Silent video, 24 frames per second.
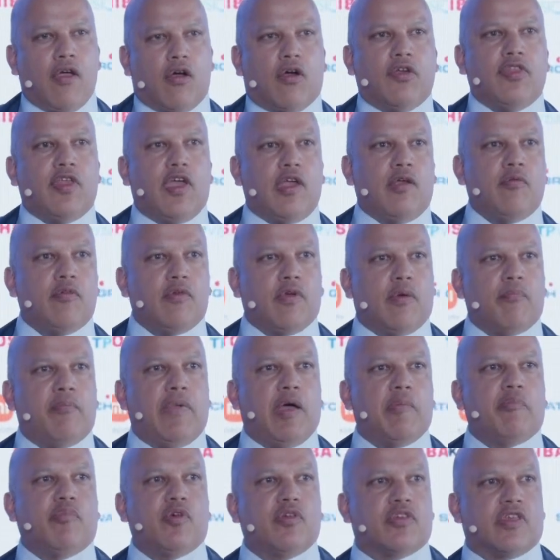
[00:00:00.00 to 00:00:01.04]
are they
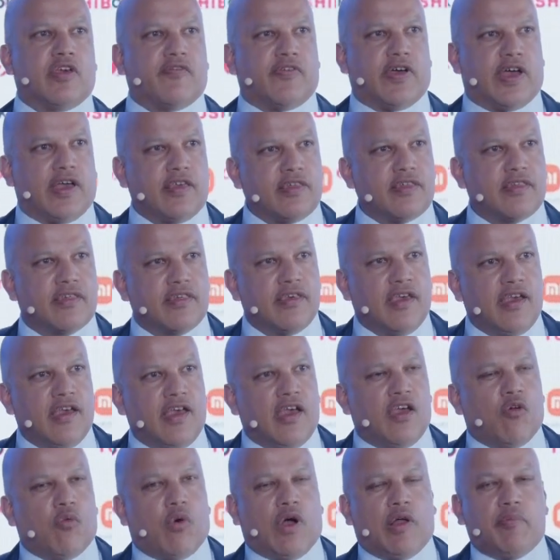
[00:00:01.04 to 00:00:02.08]
members of us?
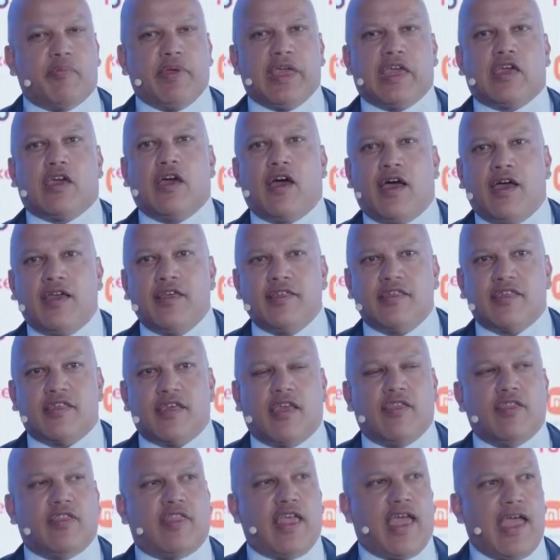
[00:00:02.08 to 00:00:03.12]
Well, because
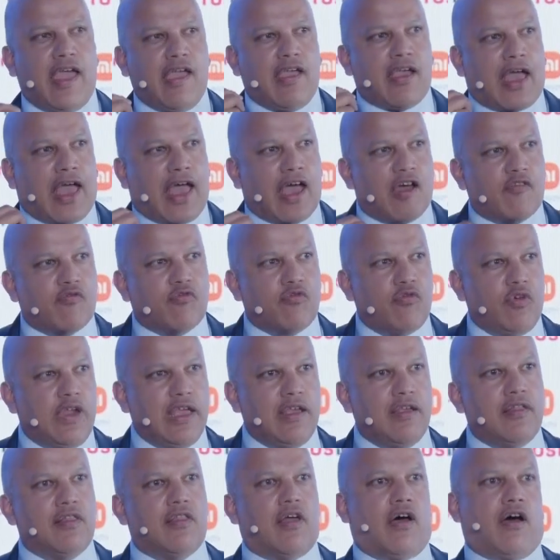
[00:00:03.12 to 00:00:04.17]
they have
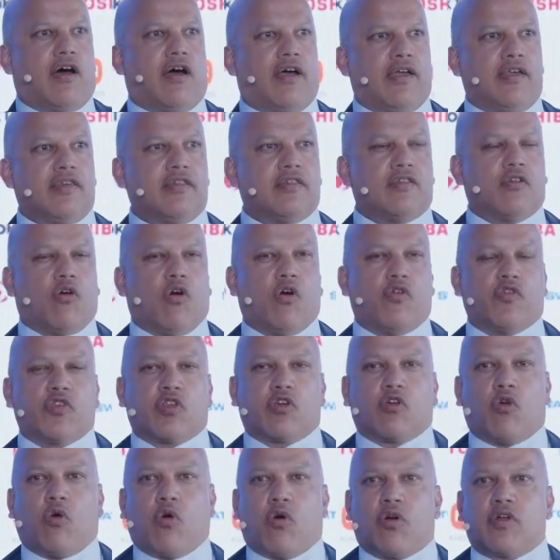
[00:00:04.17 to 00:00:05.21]
realized over the
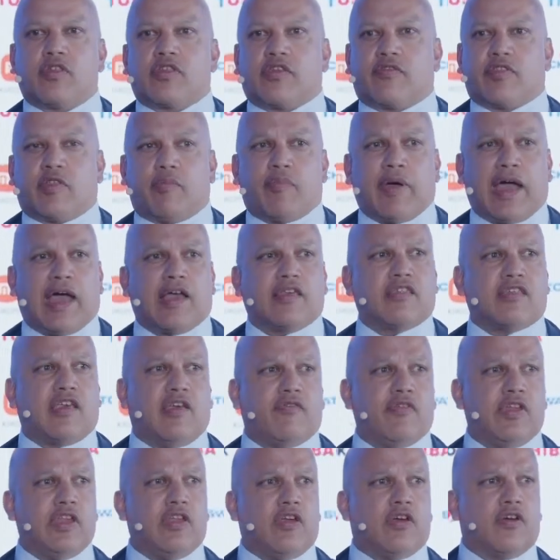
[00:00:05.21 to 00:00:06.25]
course of the past
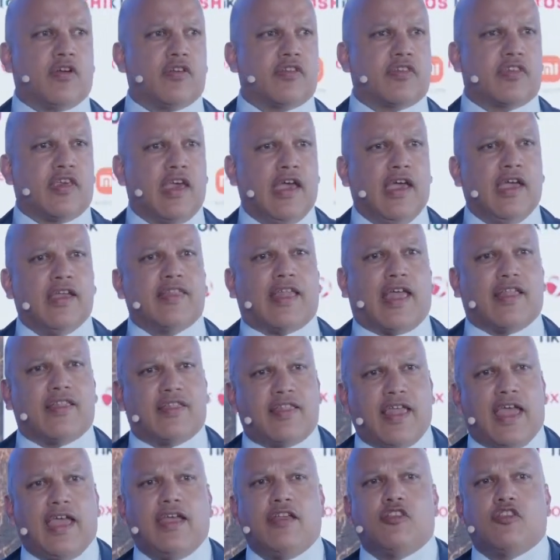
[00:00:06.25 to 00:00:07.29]
seven years that
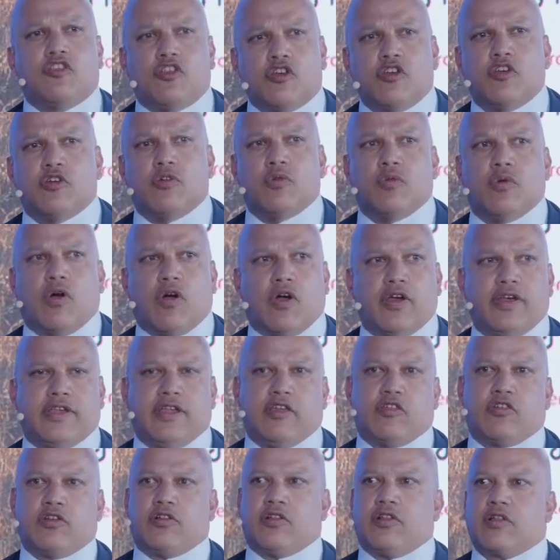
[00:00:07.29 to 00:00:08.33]
they too are
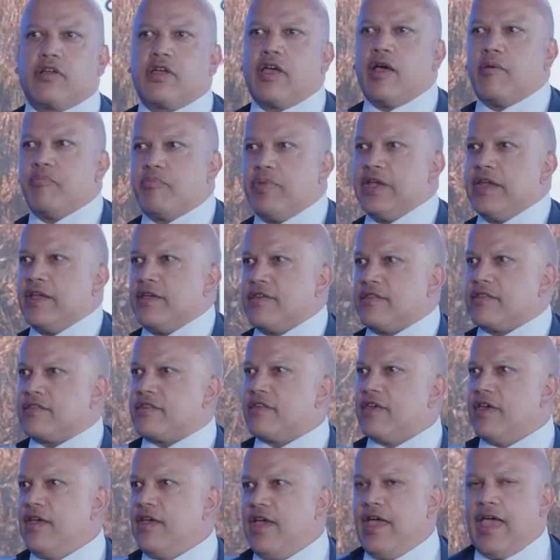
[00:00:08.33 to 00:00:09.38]
digital companies.
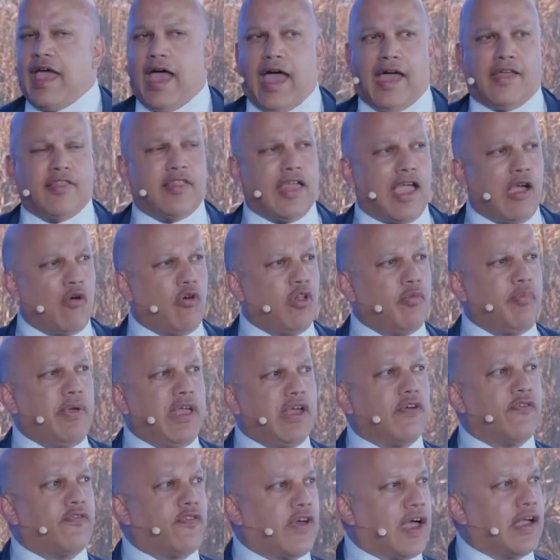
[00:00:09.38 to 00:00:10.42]
And they will be
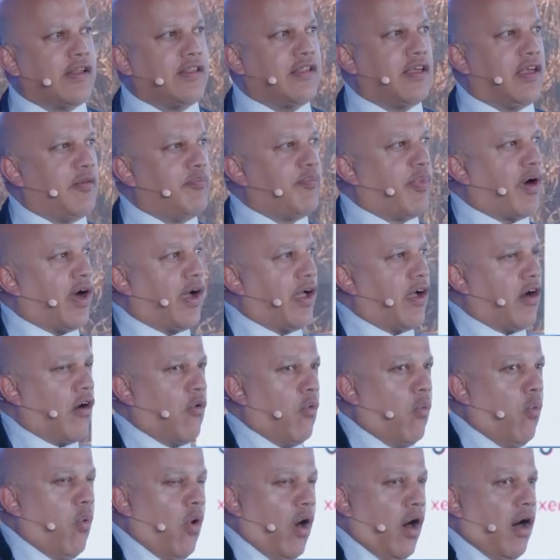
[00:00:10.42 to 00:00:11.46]
affected by a
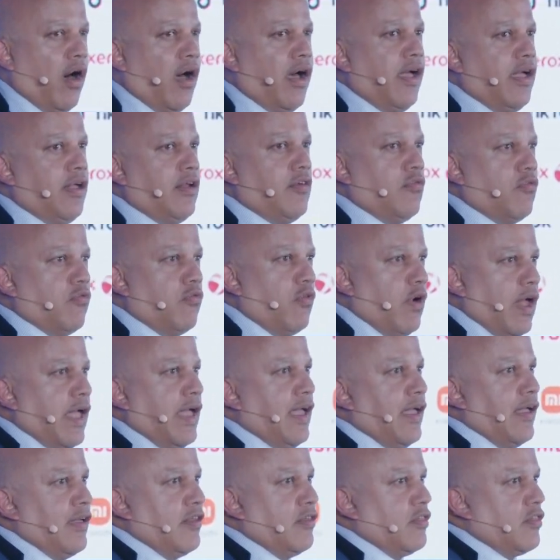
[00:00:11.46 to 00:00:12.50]
wide
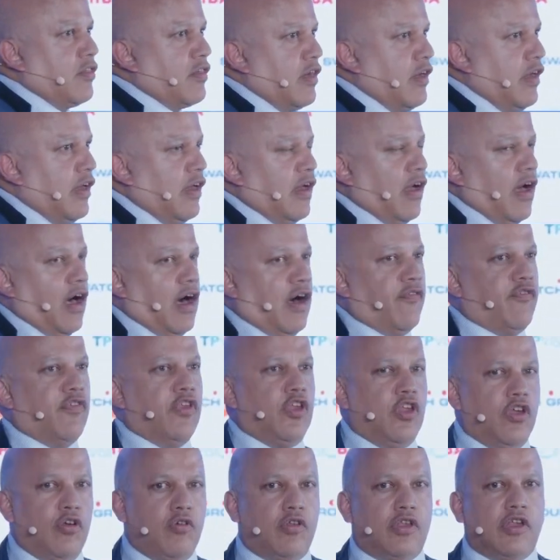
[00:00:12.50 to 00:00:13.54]
range of
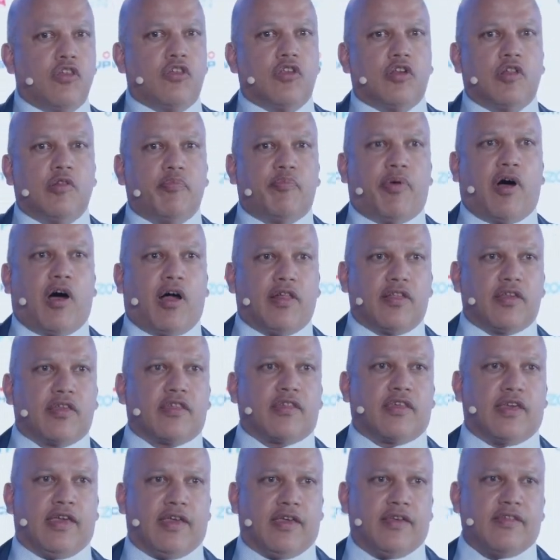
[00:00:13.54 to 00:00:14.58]
new digital
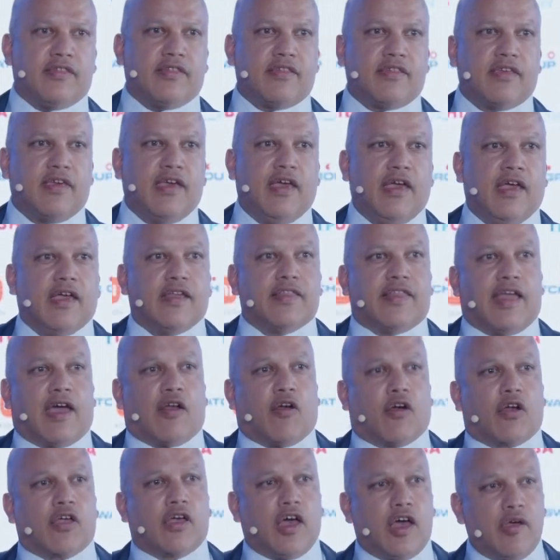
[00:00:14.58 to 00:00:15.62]
policies that
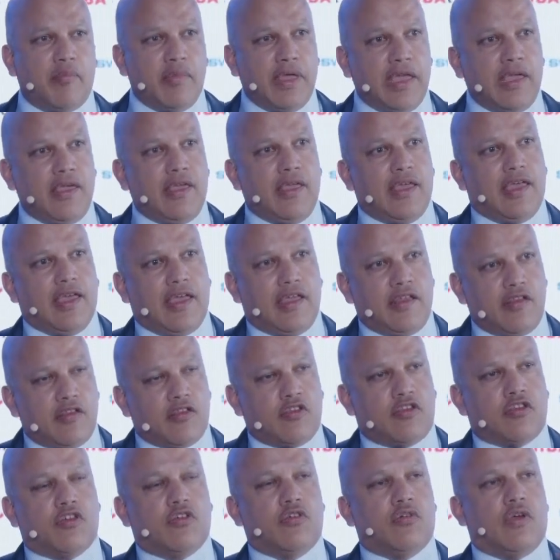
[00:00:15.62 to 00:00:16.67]
are coming
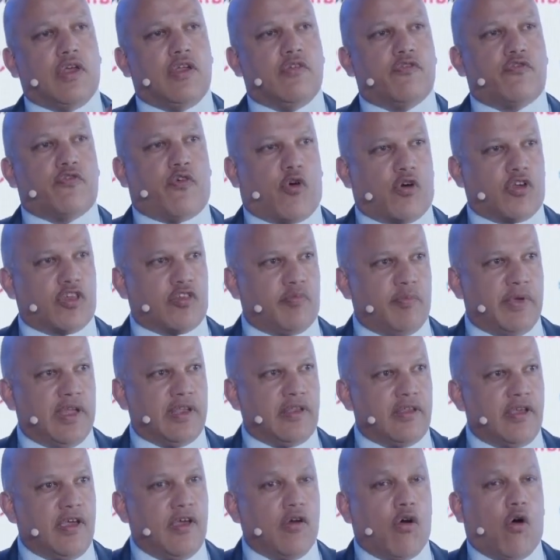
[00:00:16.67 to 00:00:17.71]
into
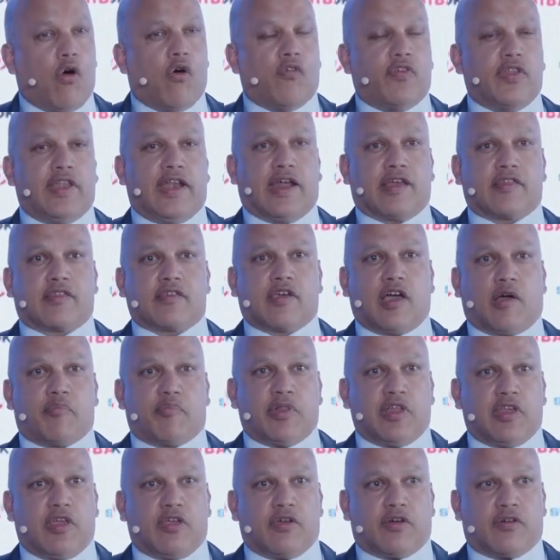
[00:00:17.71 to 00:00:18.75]
enforcement over the next
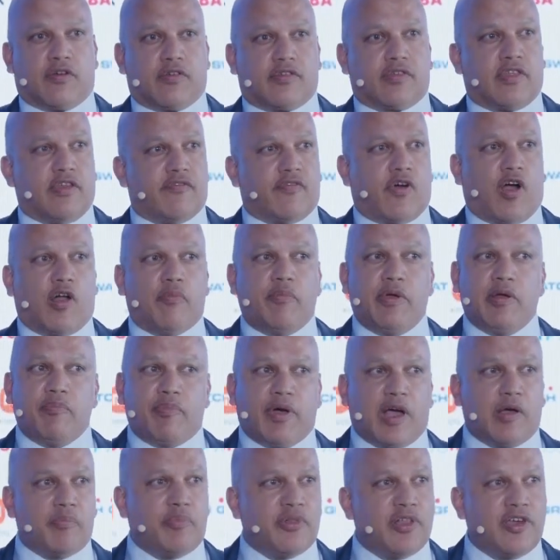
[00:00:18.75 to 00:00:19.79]
couple of years. They've all been
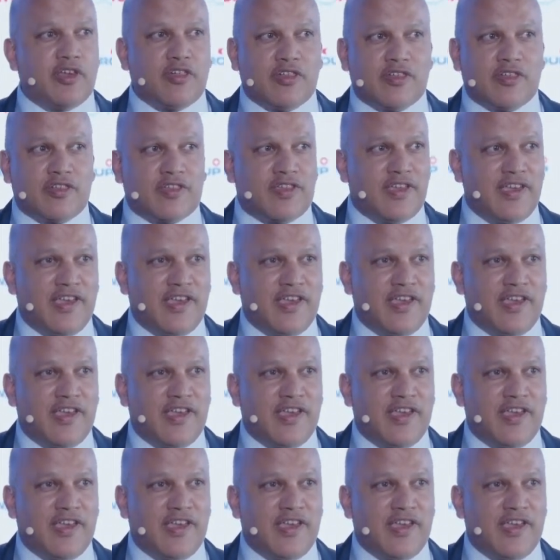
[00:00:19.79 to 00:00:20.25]
published.